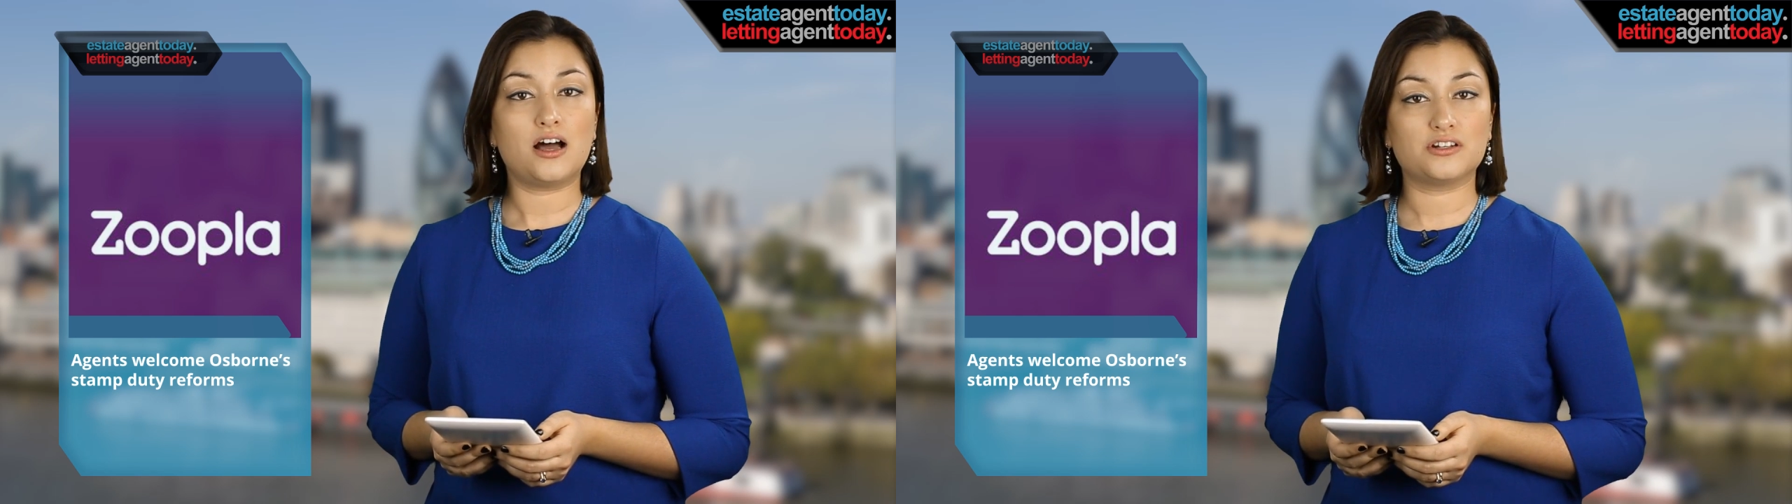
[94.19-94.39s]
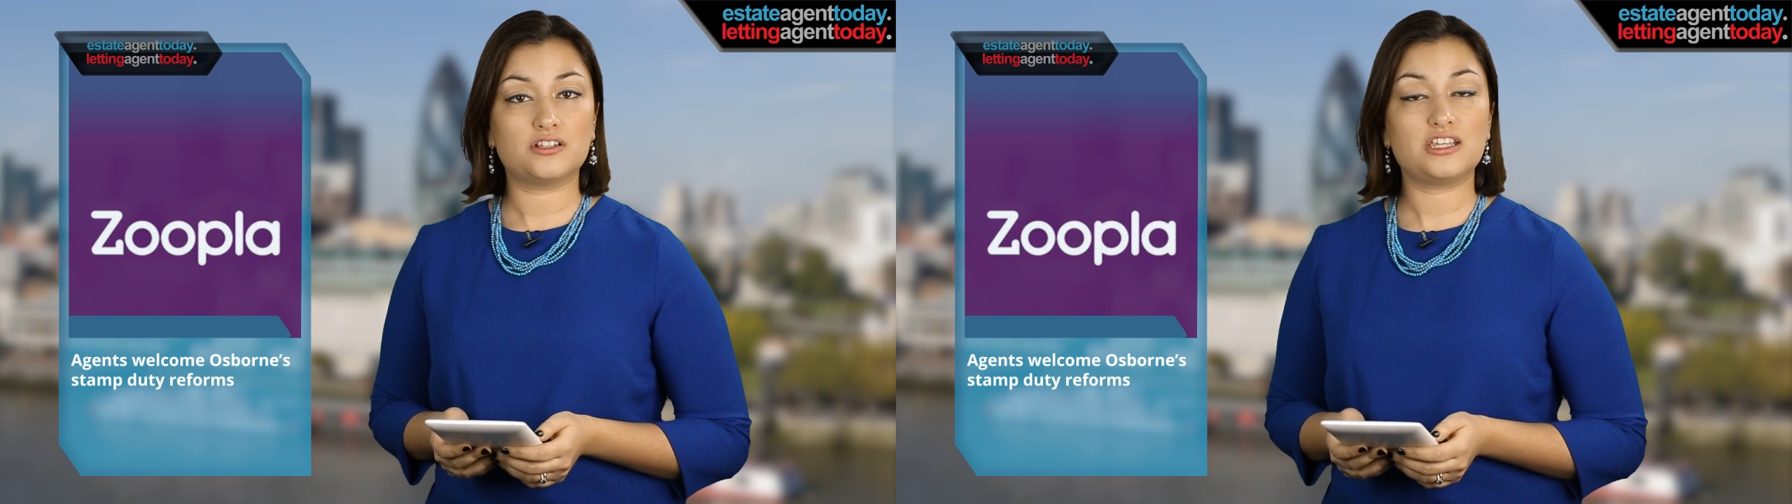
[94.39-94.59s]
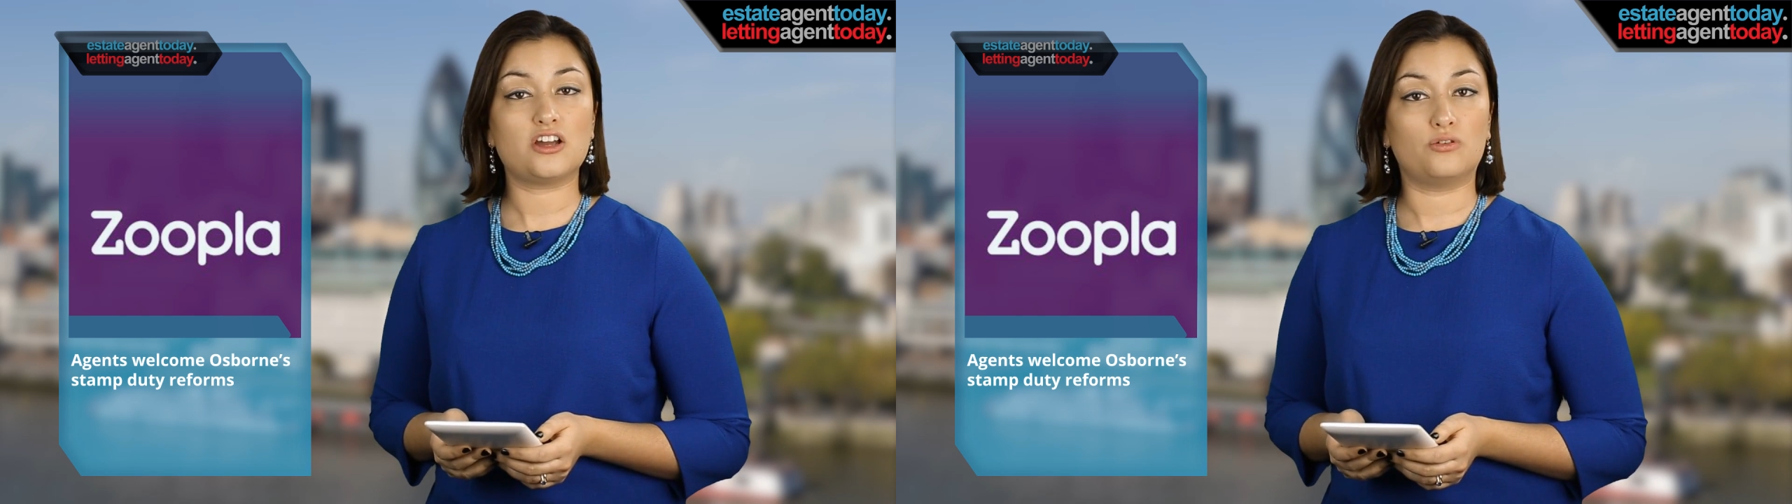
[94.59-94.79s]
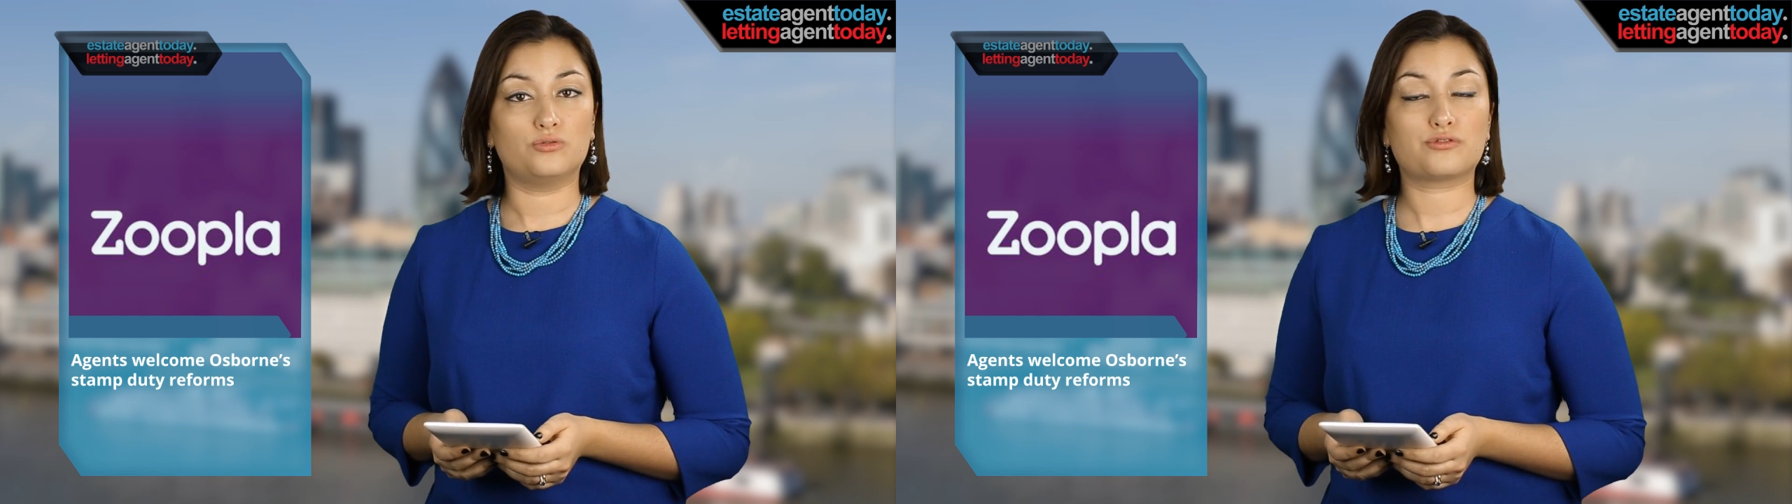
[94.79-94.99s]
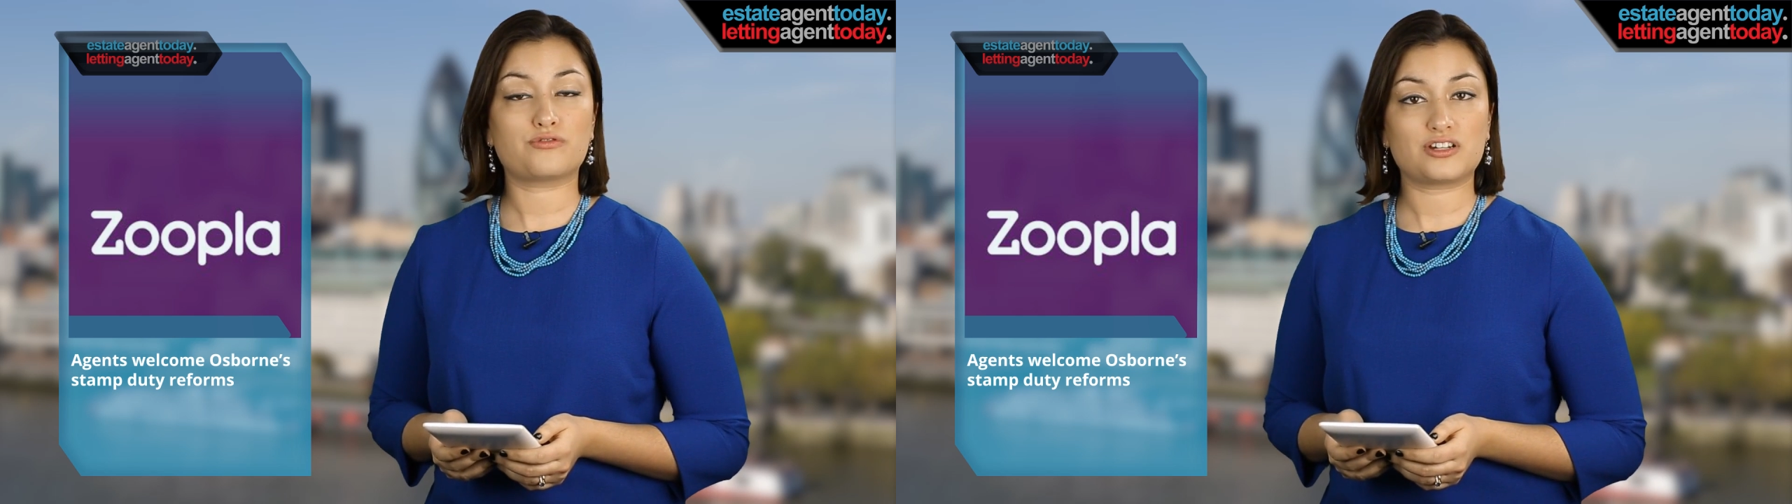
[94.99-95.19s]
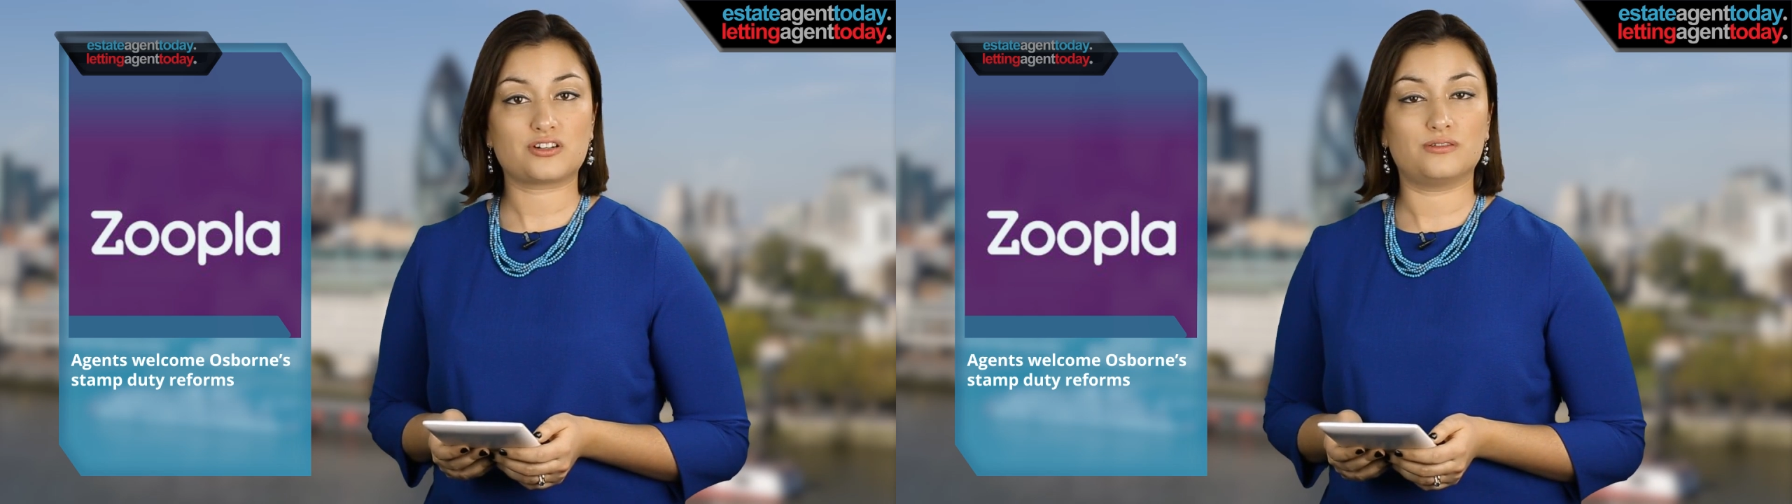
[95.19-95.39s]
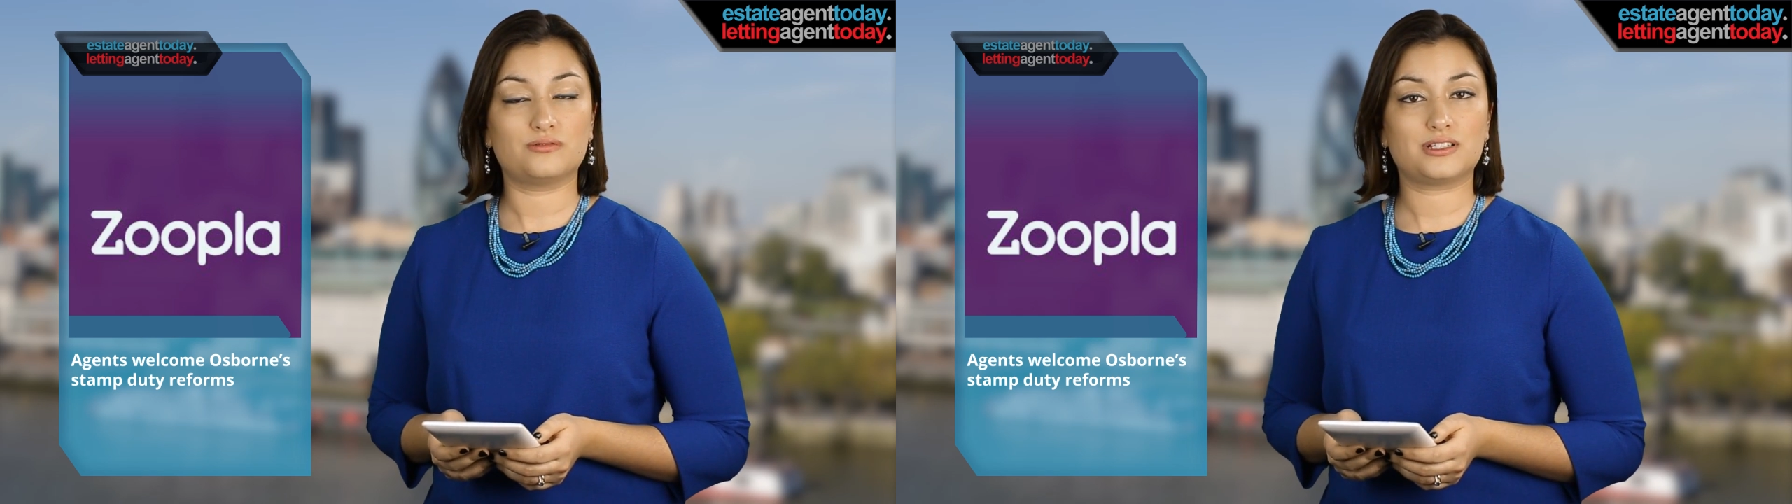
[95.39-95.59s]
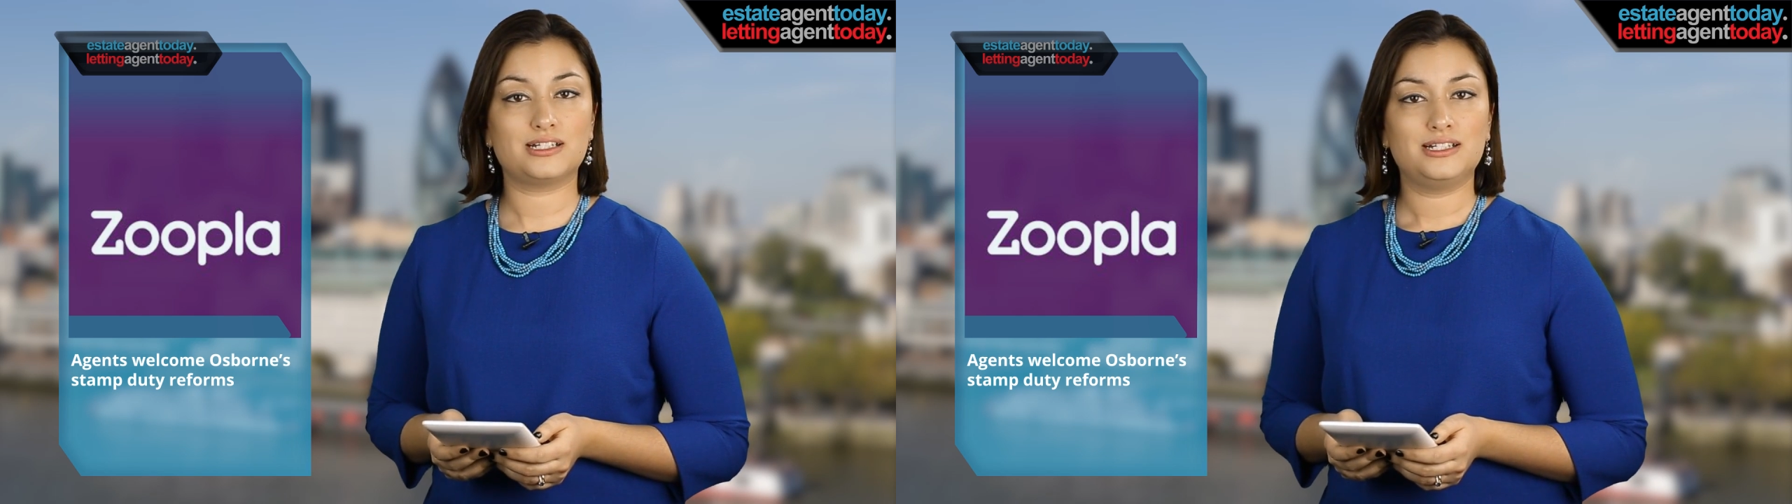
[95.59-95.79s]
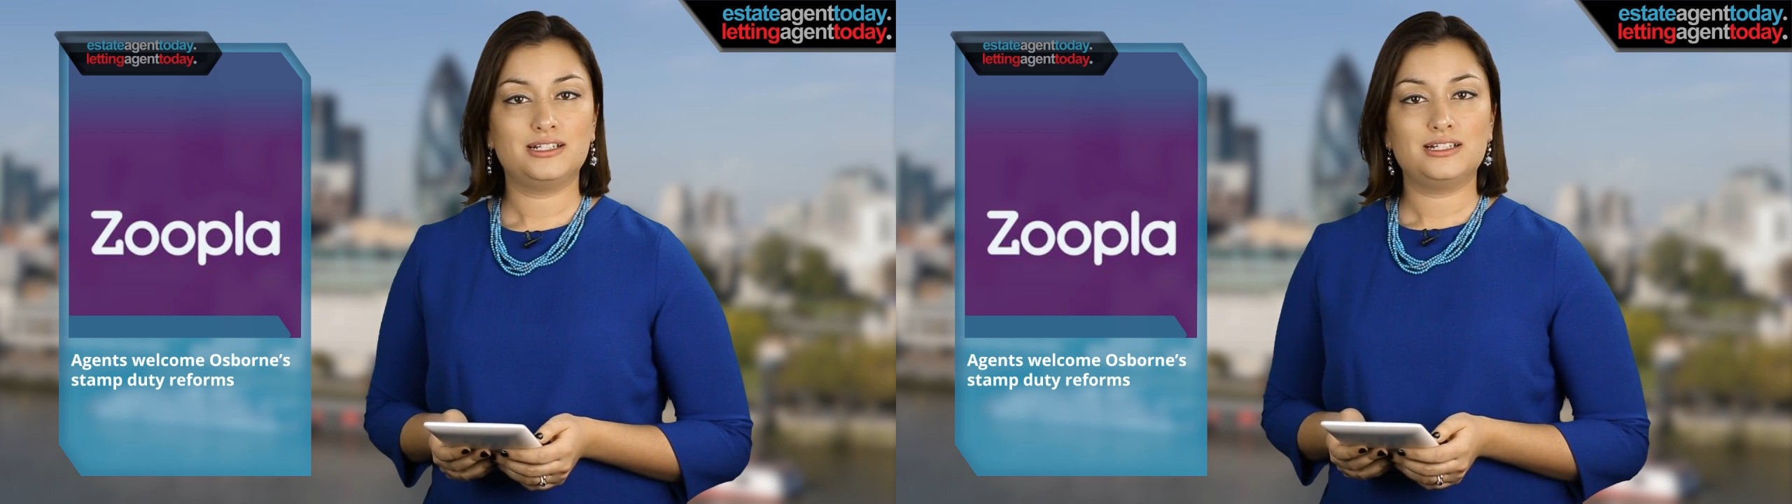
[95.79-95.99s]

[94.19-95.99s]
under the old thresholds.